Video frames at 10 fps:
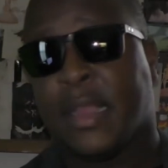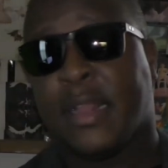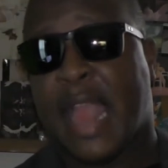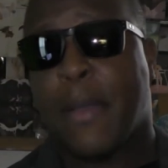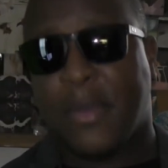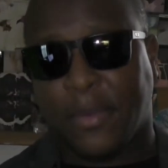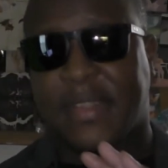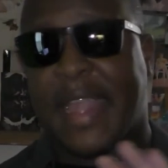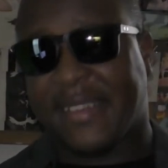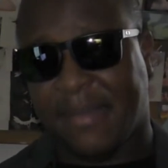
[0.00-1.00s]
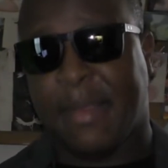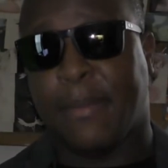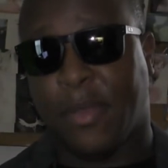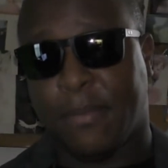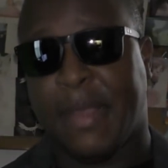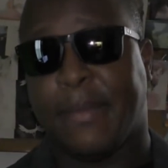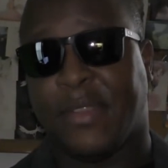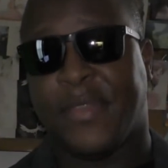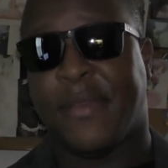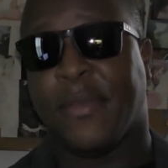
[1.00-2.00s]
That one was actually my
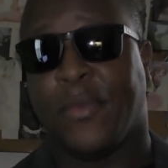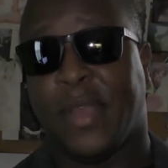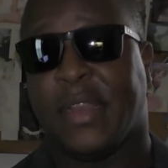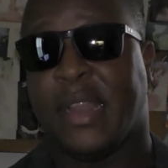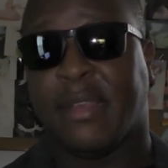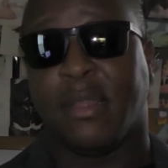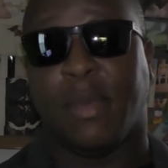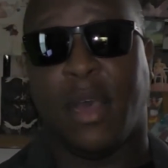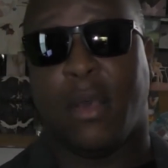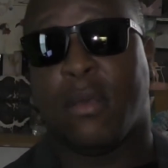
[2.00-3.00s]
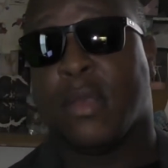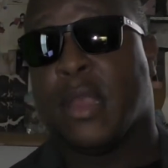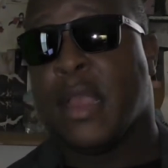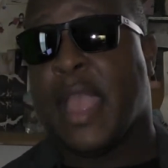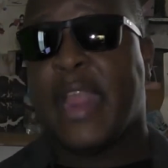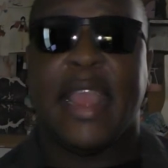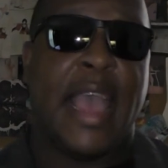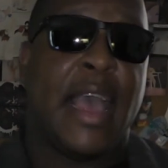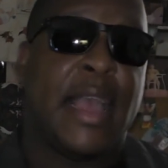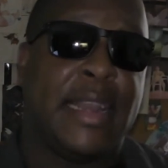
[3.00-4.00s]
most favorite one of them all. And
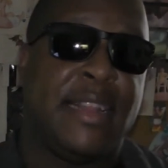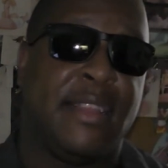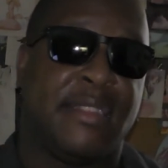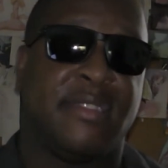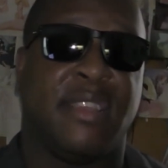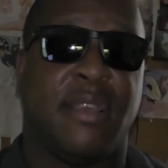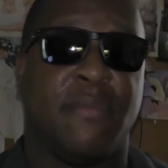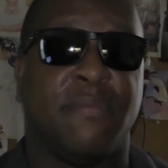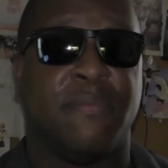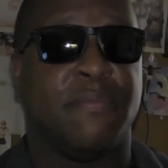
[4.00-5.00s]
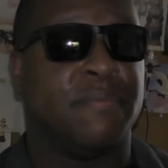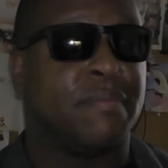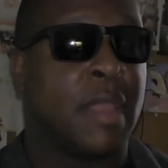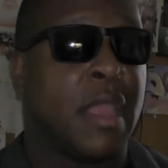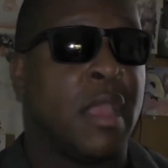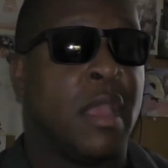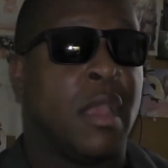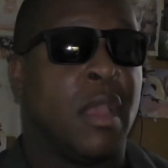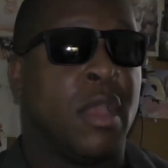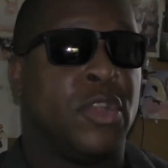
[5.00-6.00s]
yeah, I did get some
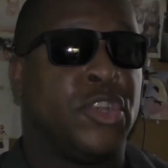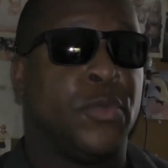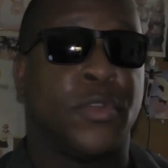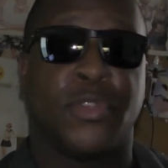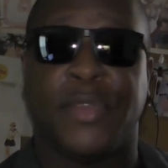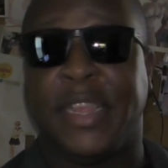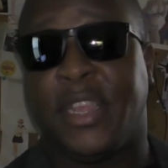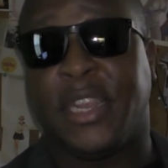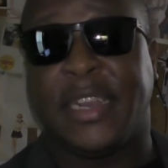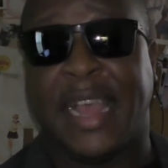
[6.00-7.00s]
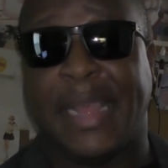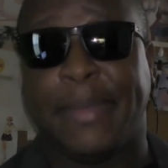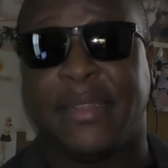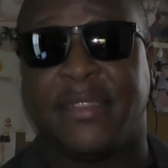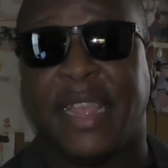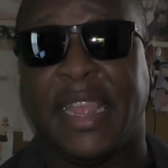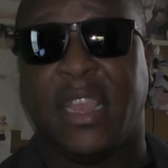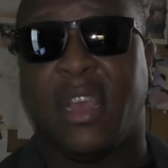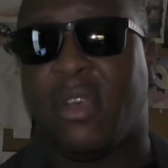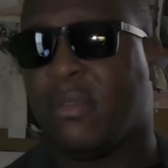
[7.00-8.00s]
2 or 3 good comments saying,
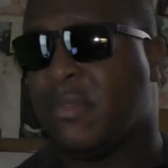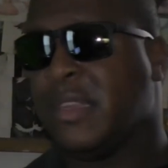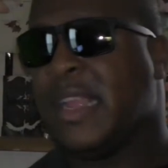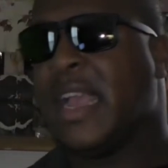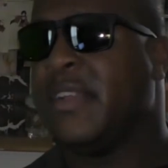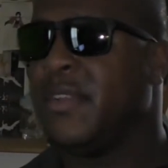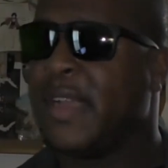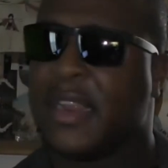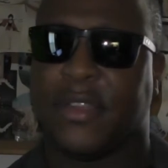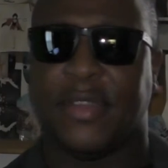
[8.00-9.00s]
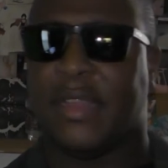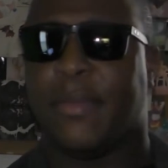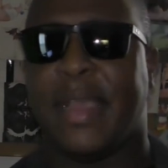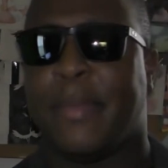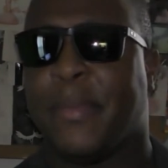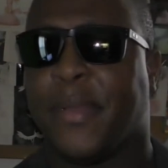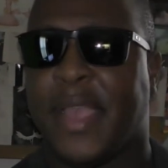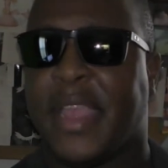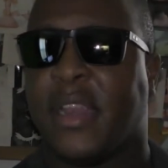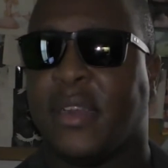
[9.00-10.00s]
oh, yeah, dude, I agree. Why people
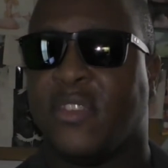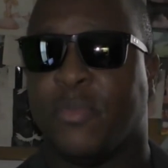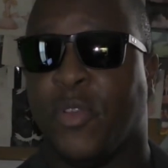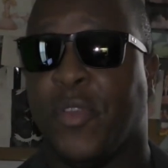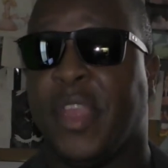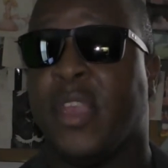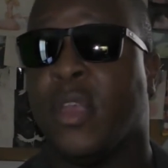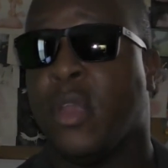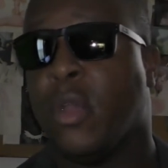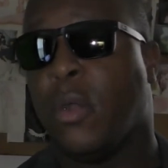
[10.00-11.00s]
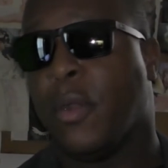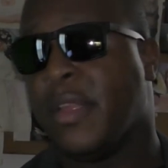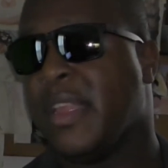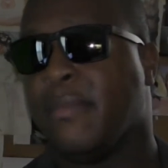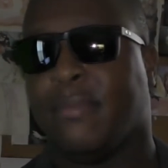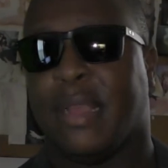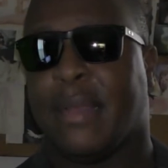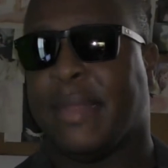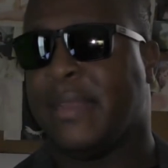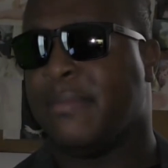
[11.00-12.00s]
hate on this movie? Or
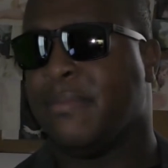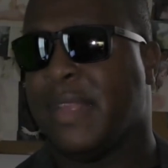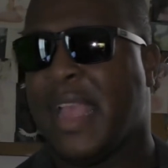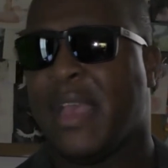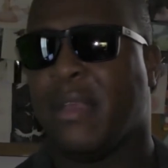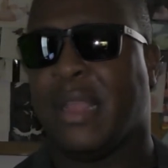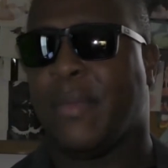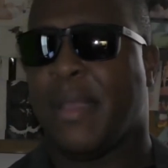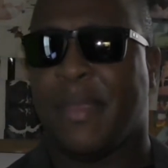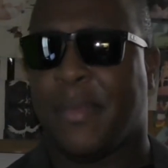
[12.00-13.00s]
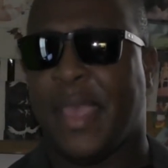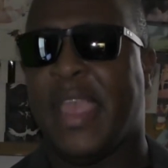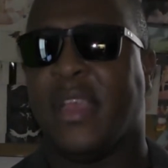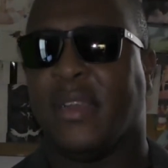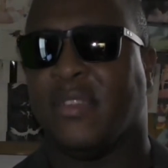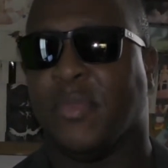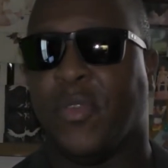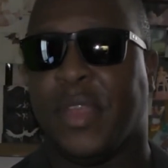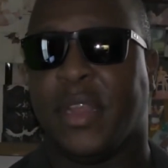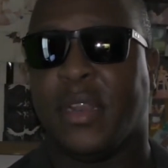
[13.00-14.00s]
I'm like, yeah, like, why people hate on this
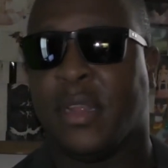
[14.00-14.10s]
movie?